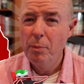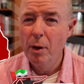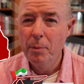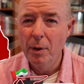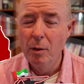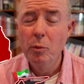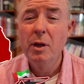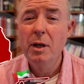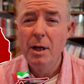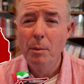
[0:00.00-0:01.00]
popular
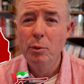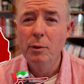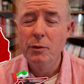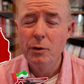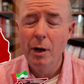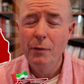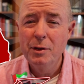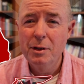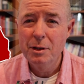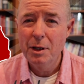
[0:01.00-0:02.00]
with a number of
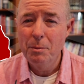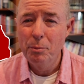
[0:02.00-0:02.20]
drivers and team